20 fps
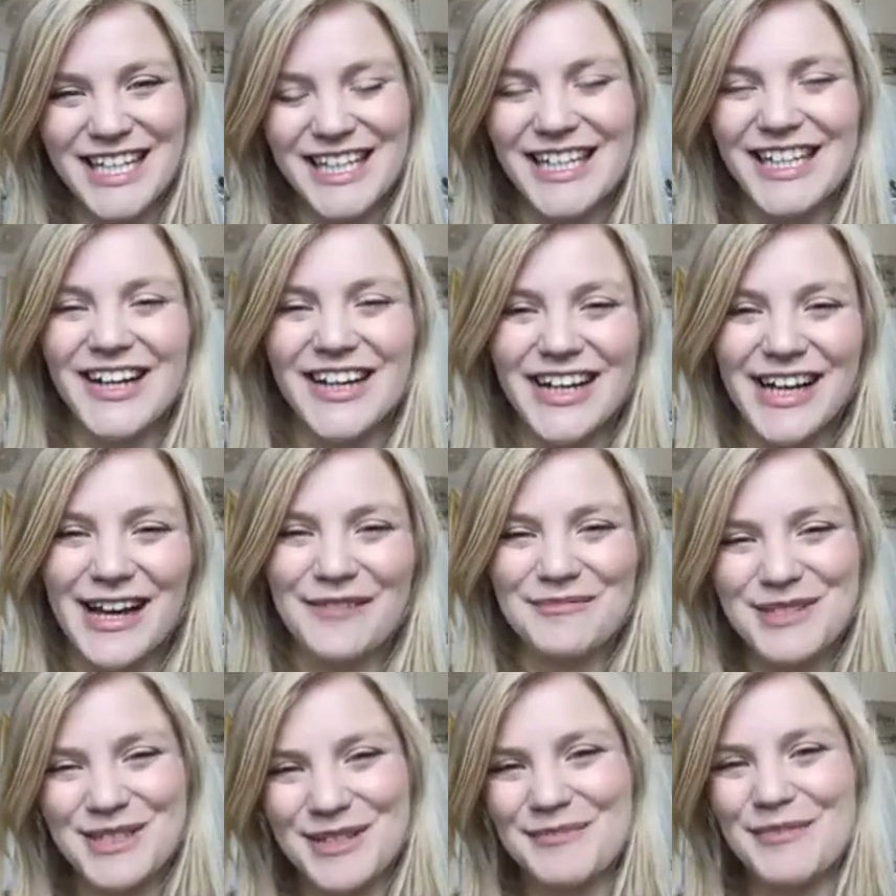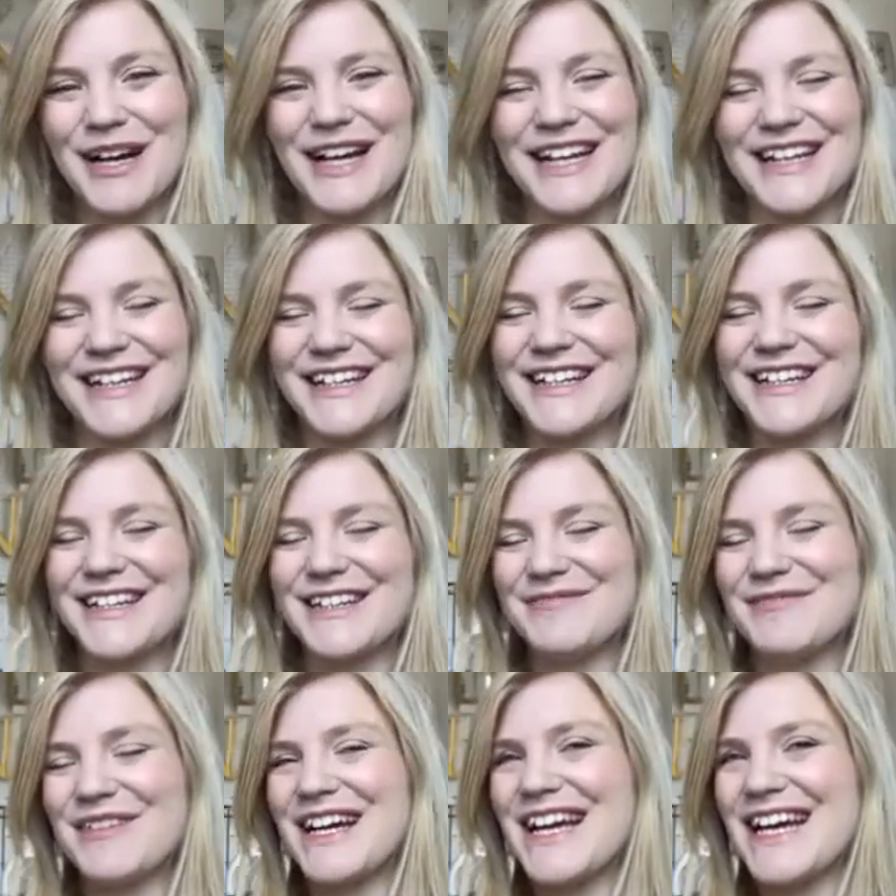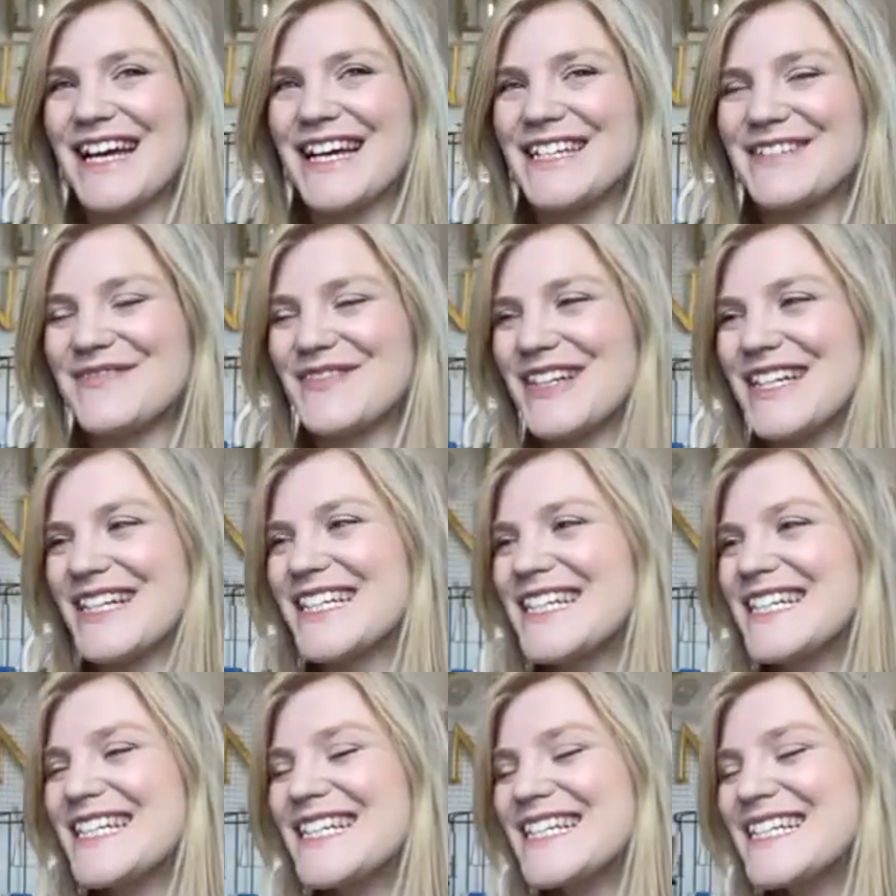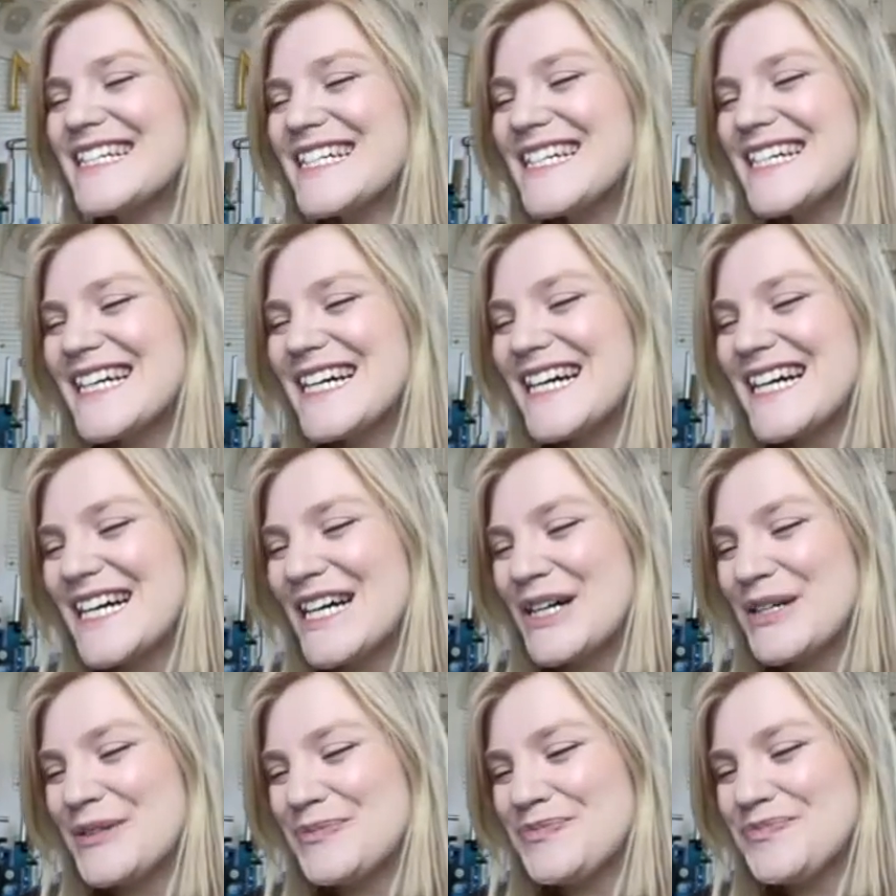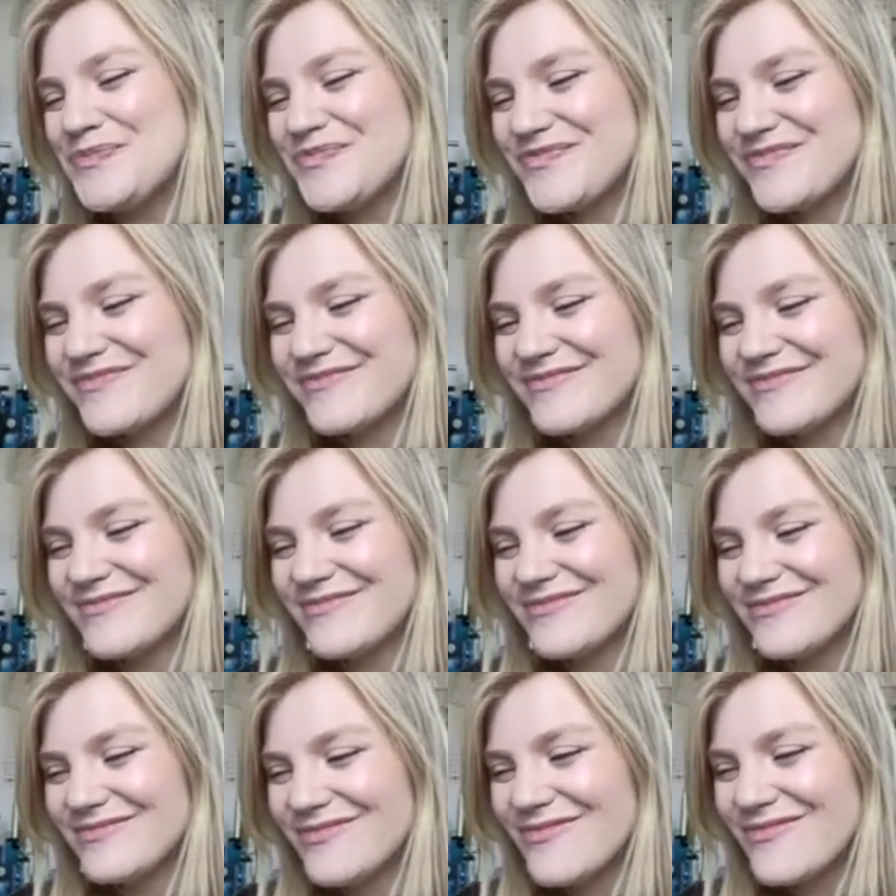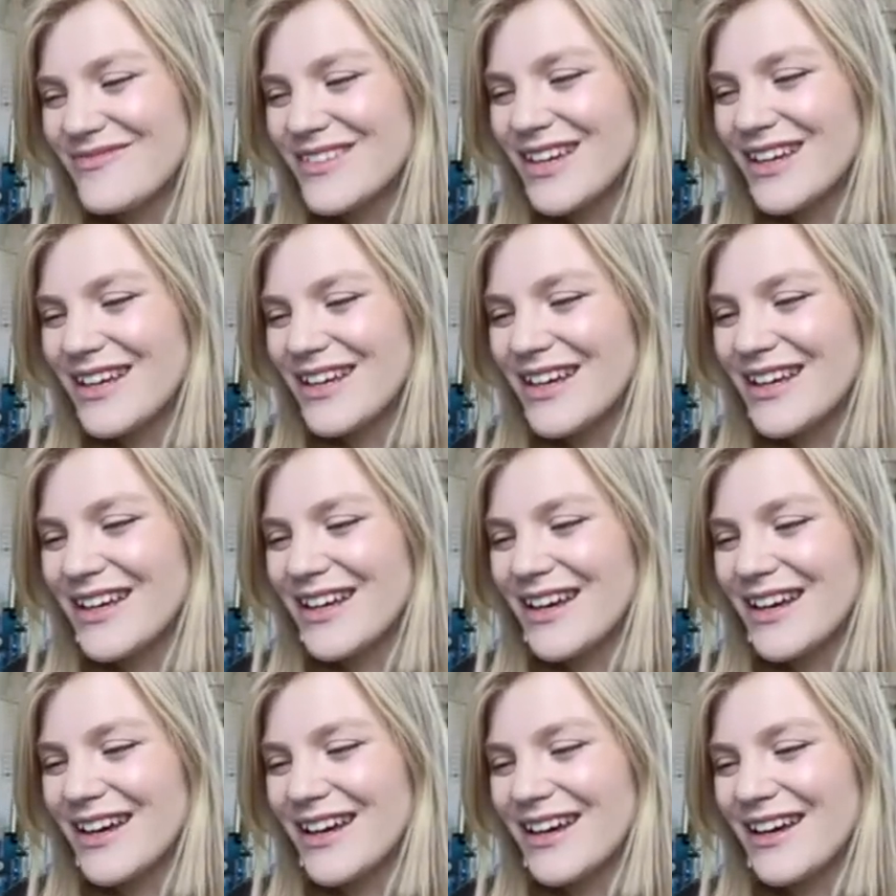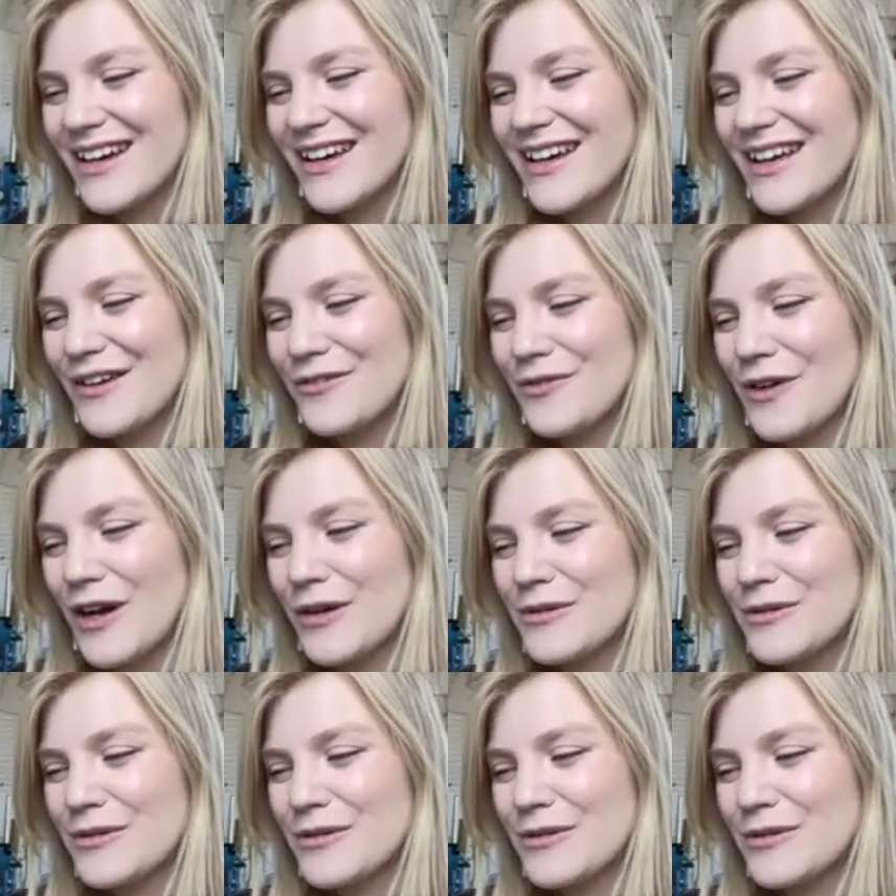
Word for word: than I am to my in my head. But um, uh, if I